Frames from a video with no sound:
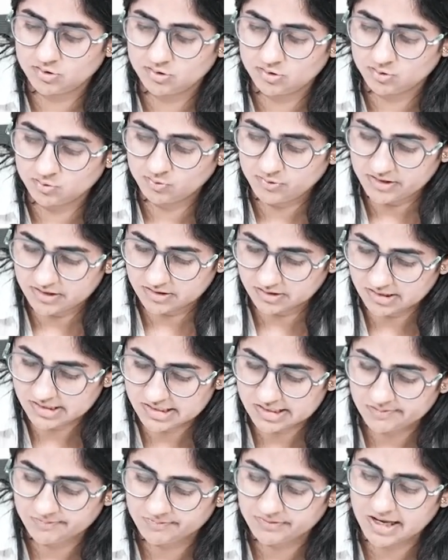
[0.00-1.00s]
2
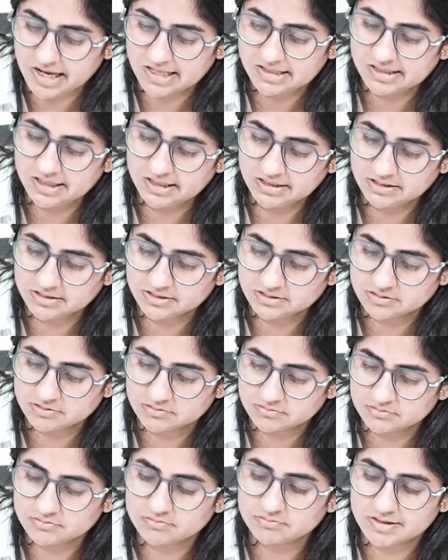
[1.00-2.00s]
years, and then
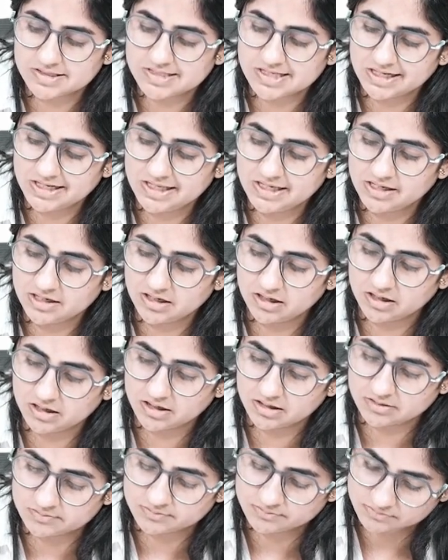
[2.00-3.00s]
basically
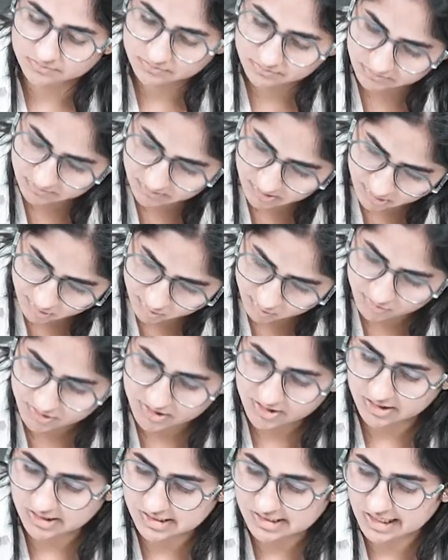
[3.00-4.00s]
2
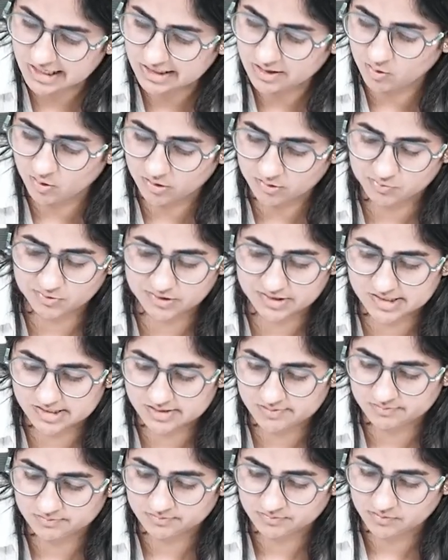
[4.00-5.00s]
years and
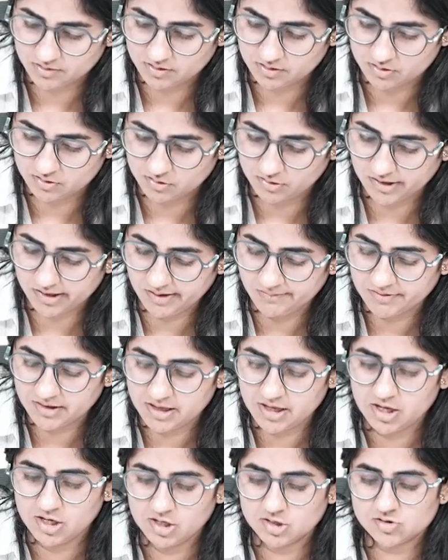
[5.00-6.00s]
onwards. Okay,
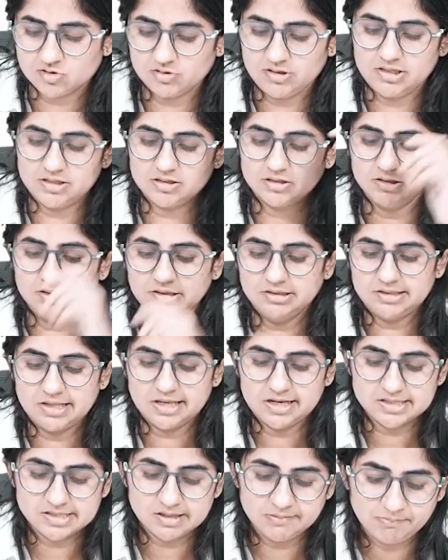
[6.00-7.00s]
so here
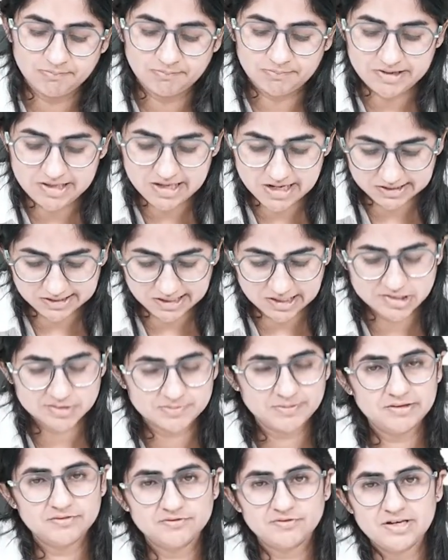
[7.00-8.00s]
there is a
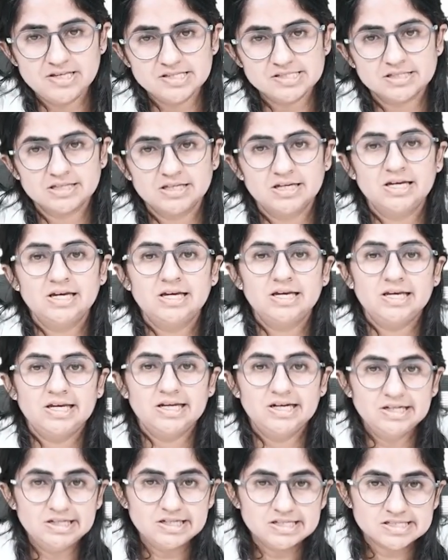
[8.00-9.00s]
pre-attachment phase,
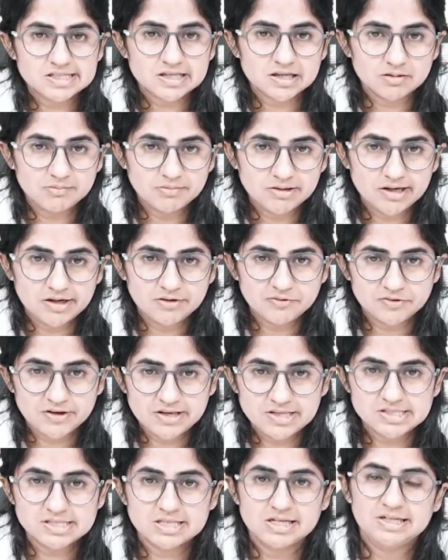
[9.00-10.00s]
indiscriminate
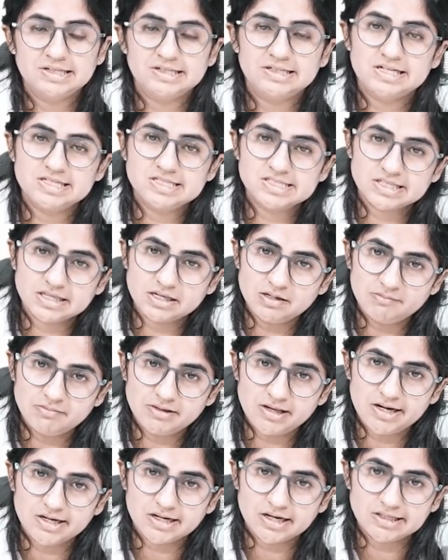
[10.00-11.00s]
phase,
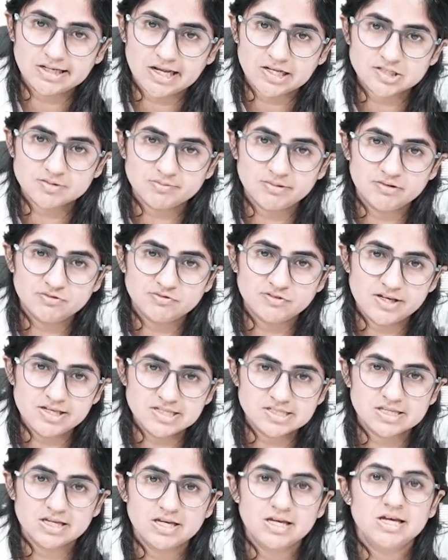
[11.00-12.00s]
discriminate attachment
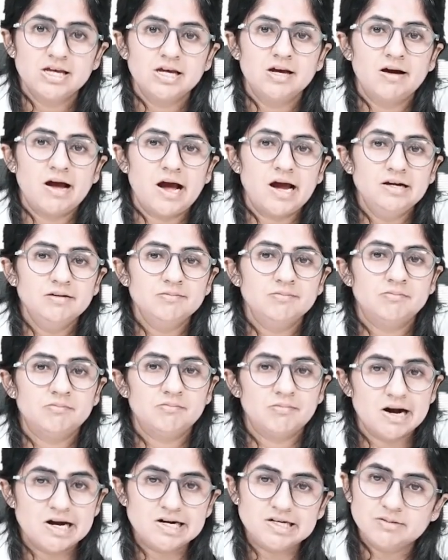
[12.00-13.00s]
phase, and
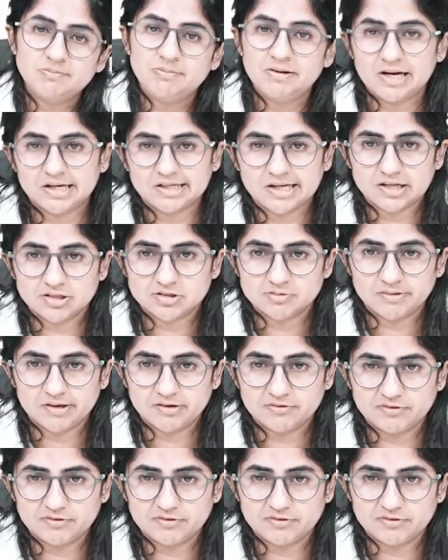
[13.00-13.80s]
multiple attachment